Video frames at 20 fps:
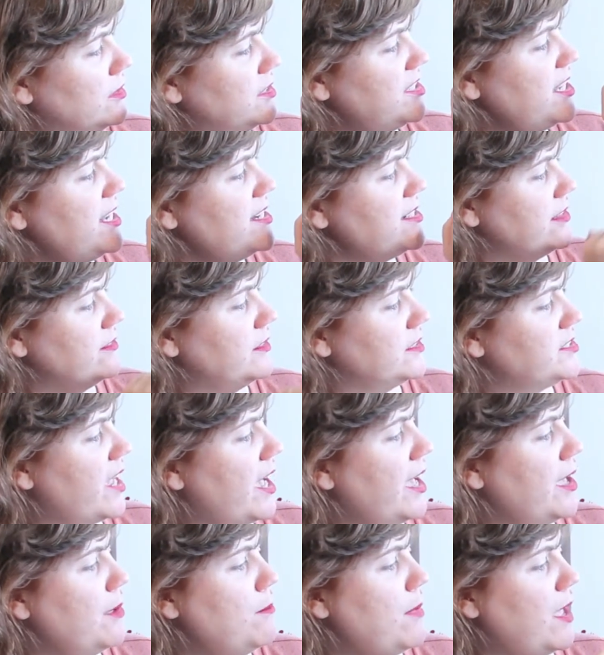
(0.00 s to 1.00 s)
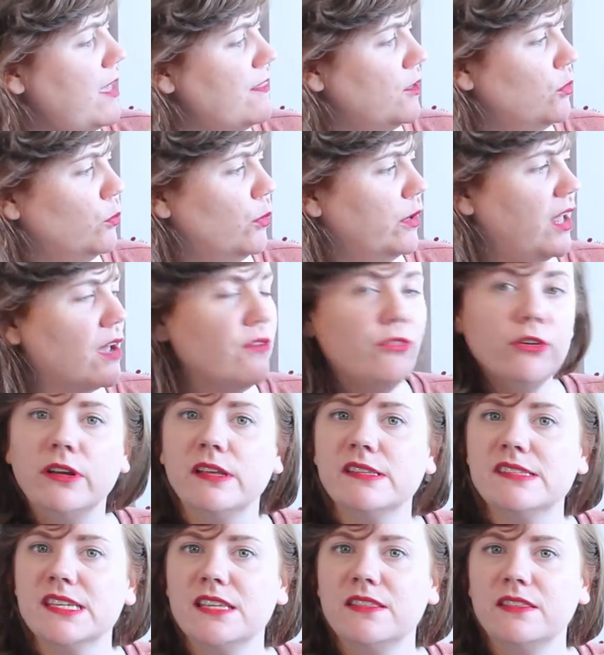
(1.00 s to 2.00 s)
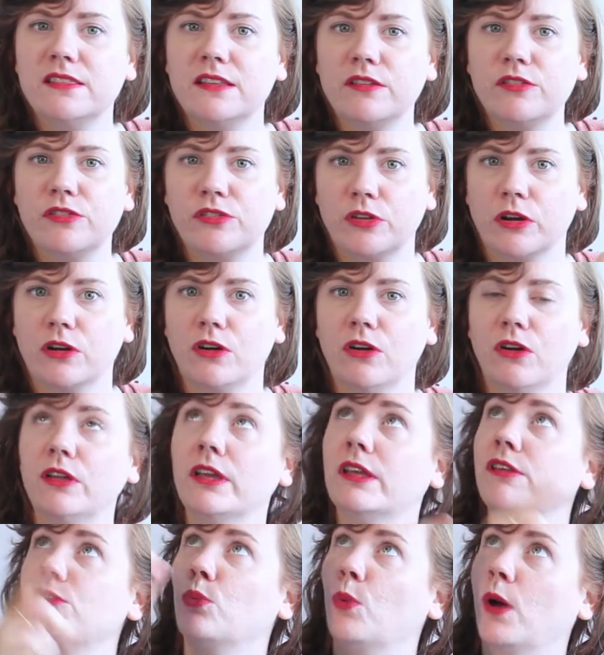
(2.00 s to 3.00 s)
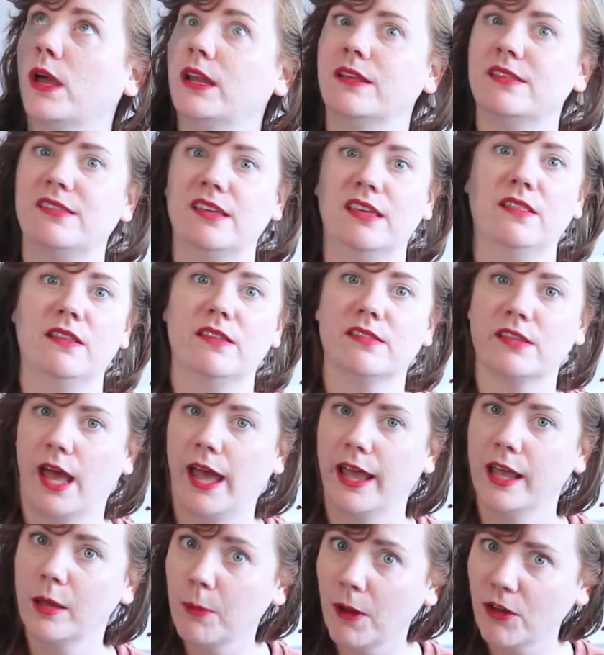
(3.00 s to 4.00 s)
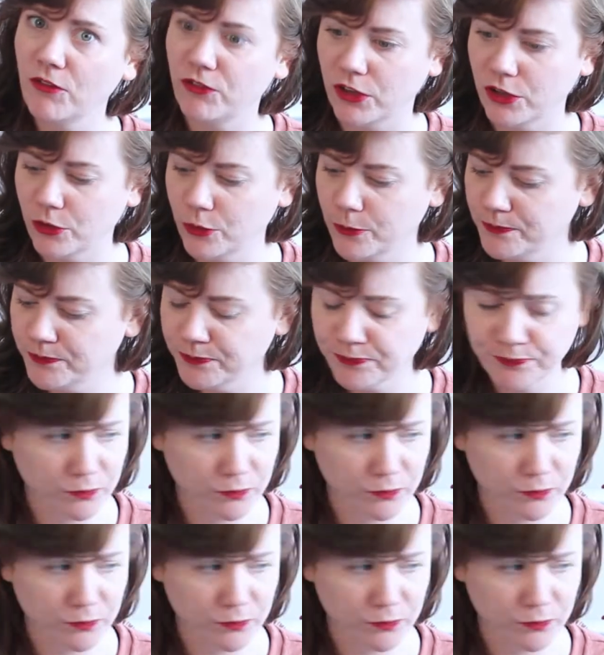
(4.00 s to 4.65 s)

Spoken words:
date and the time, and then whatever is in this circle is what is in the sky above you.